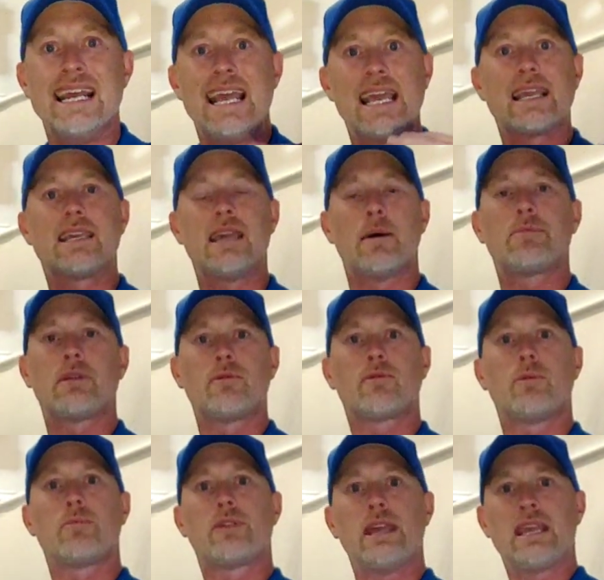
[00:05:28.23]
It kept them
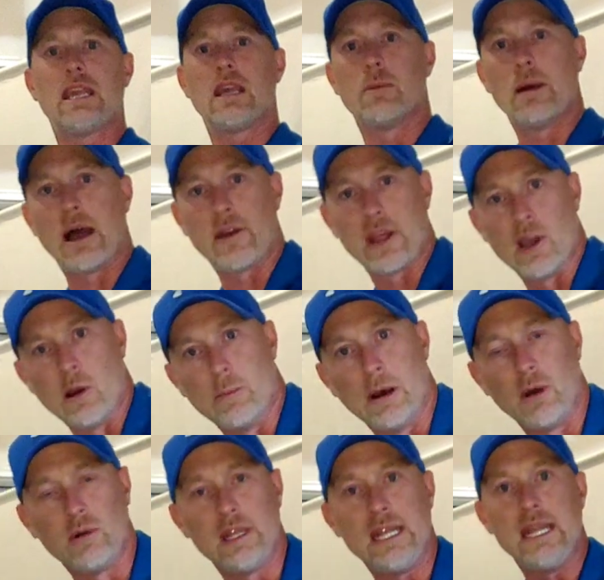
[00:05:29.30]
from thinking about
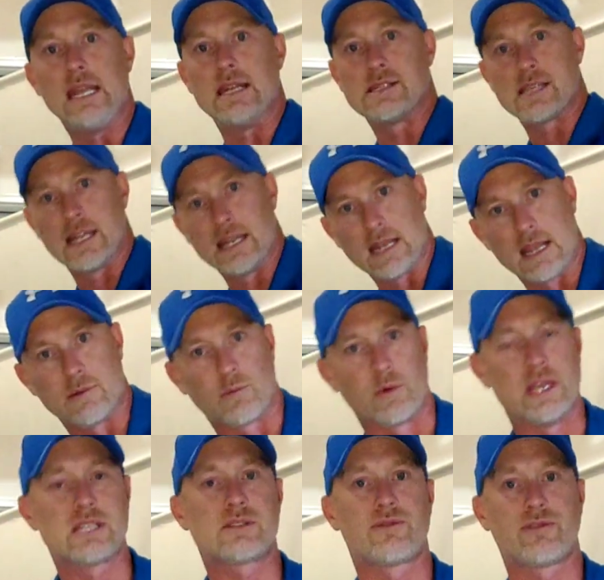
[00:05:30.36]
elbow leads and then
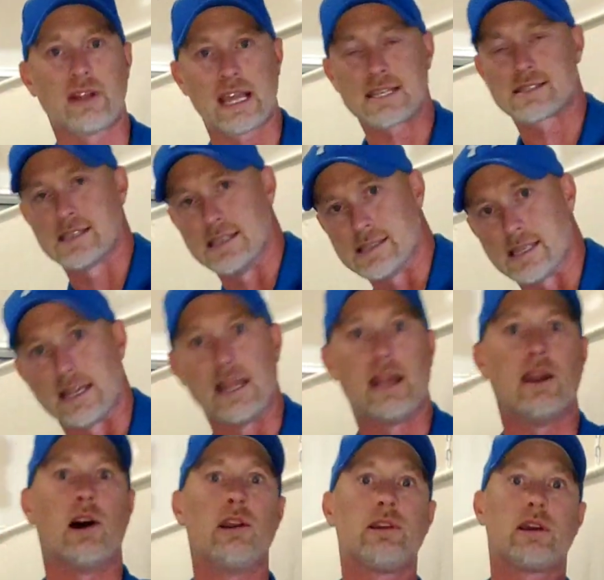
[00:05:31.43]
wrist flexes and
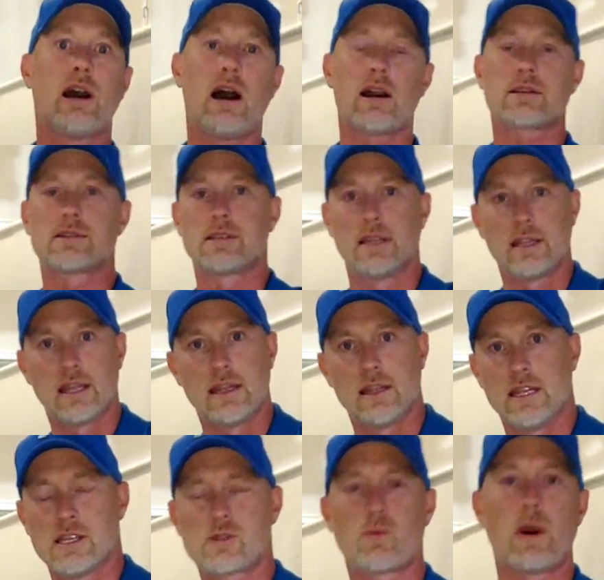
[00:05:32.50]
then uncocks and
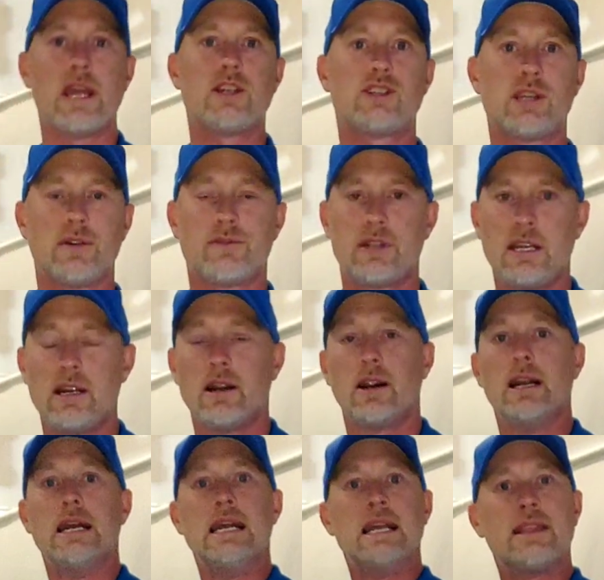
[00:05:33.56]
then this weight shift
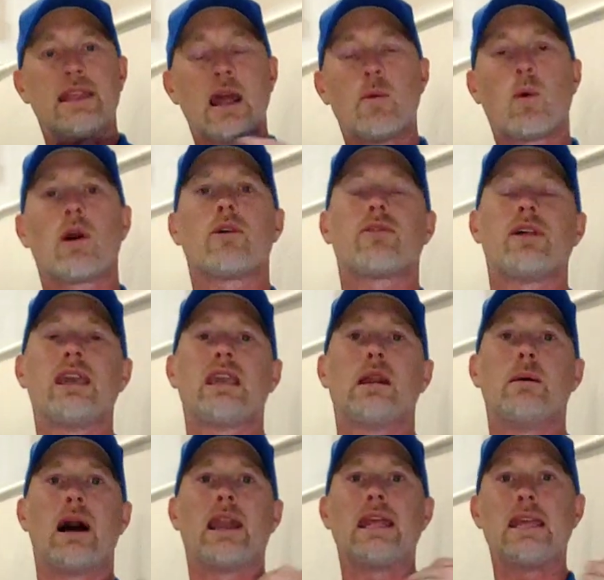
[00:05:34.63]
here. They weren't
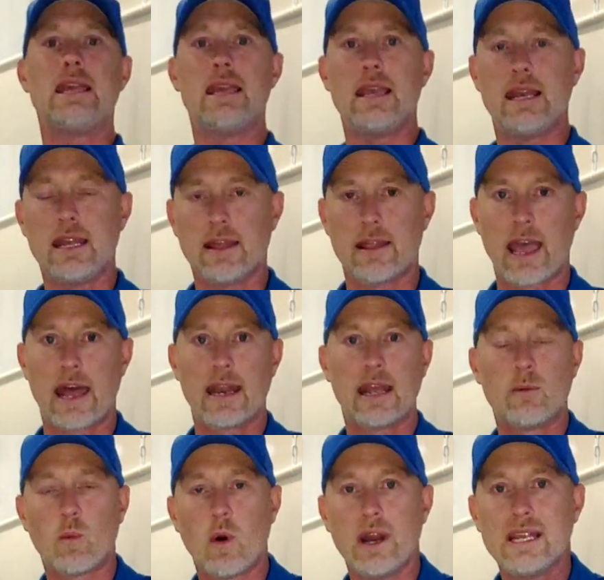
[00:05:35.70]
thinking about any of that.
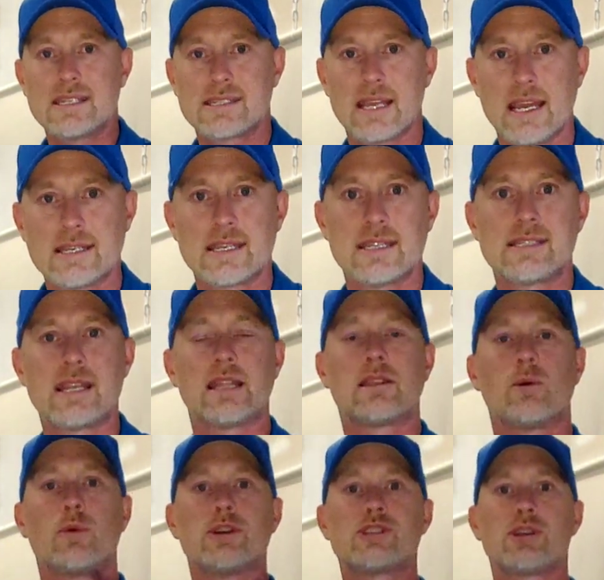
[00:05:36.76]
And what he says is that
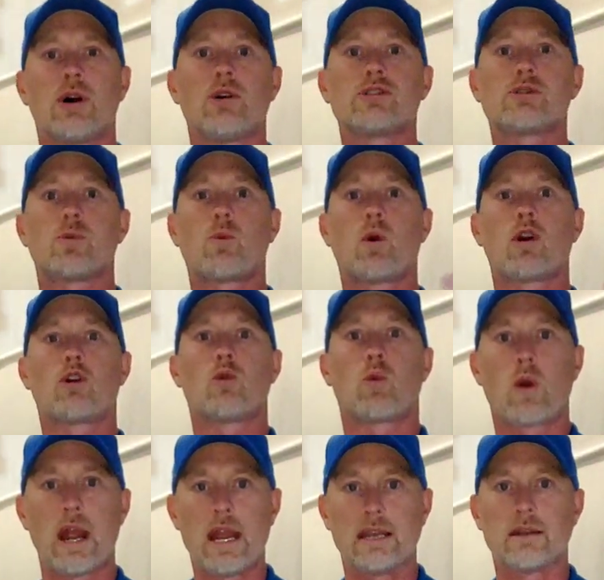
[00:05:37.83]
the results were
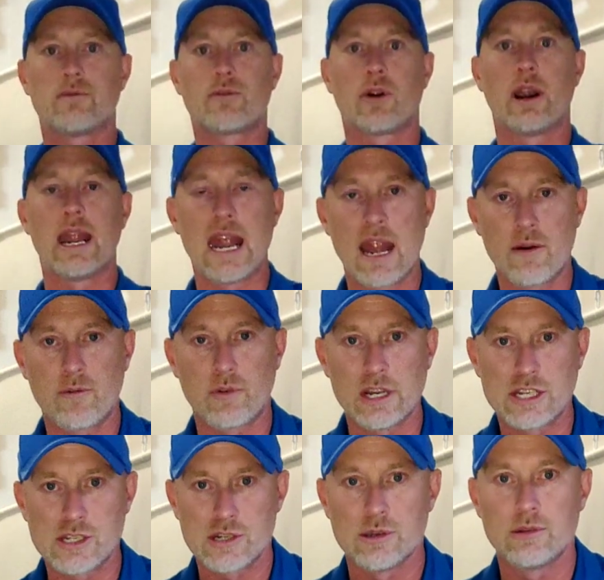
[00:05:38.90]
great for
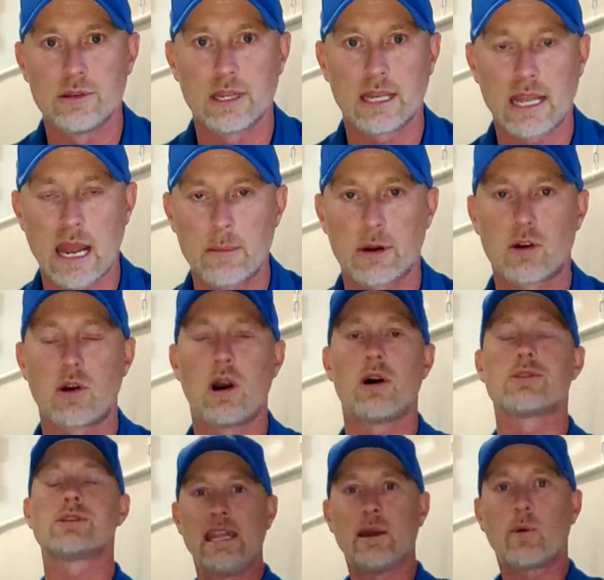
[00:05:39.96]
every student that came
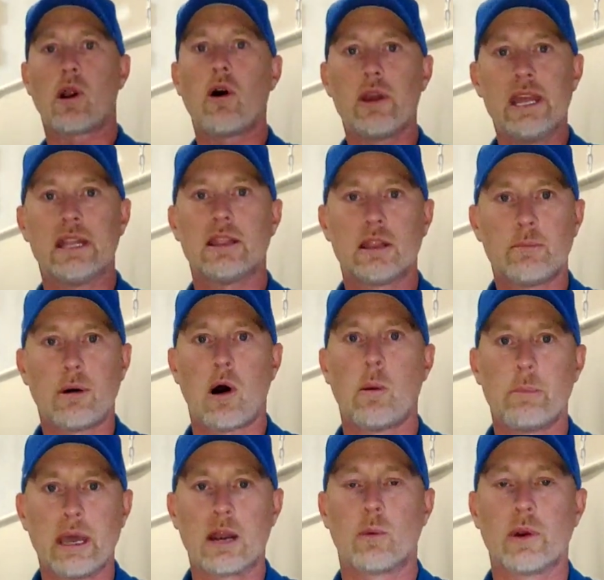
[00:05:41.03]
across. And they were all hitting the
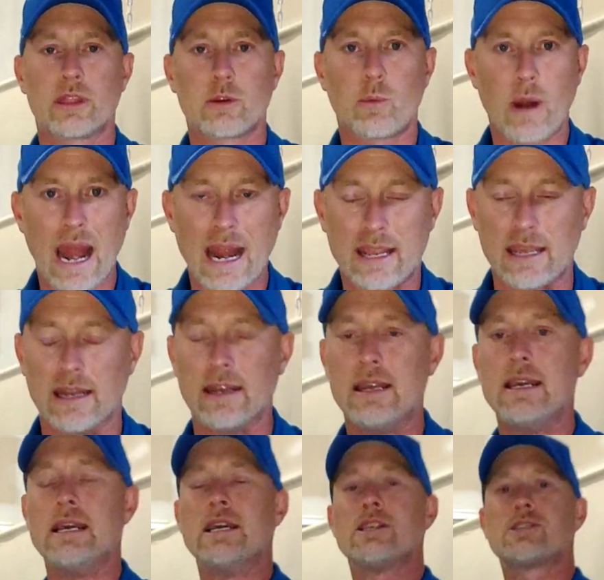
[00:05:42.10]
ball better with the racket.
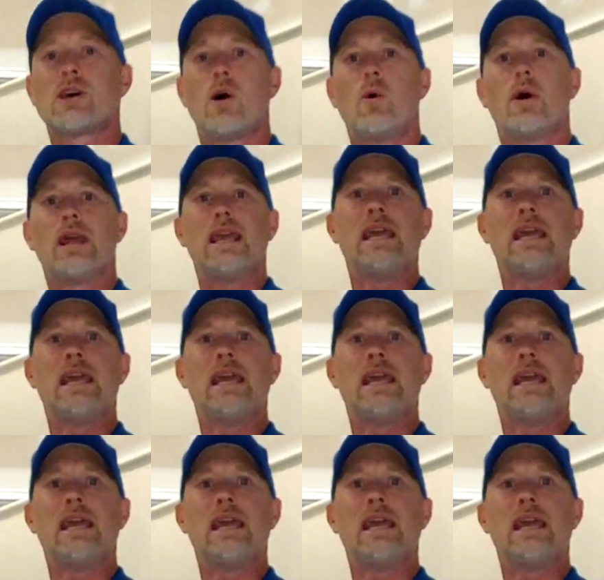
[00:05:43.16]
So